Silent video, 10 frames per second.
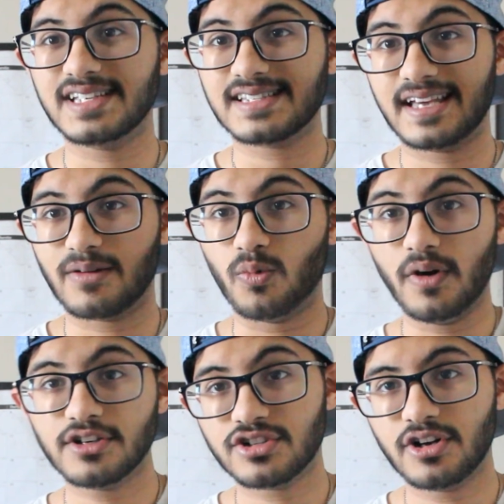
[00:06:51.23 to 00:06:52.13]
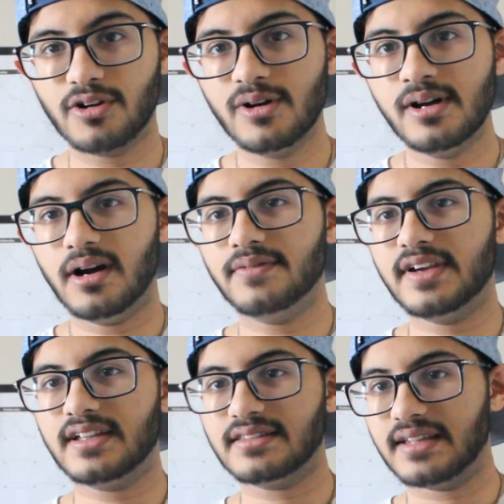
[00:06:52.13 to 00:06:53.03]
It's like one show of
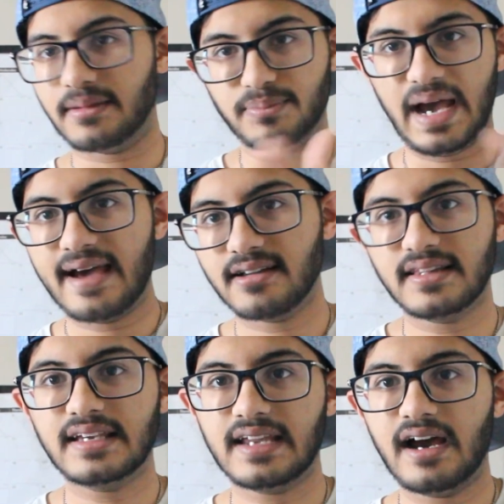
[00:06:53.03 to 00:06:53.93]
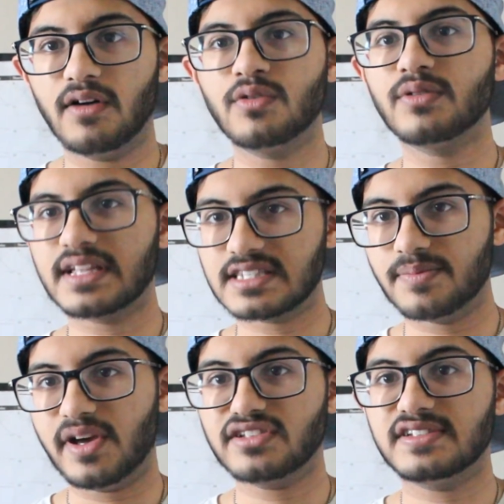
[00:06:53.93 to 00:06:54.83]
it like battling it out, who gets the
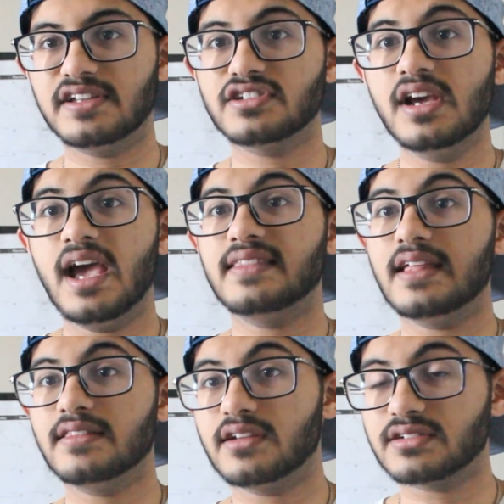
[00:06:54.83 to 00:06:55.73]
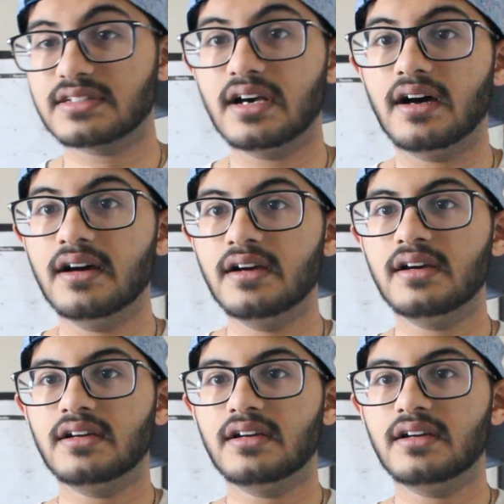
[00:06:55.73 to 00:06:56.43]
best dish, and then there's the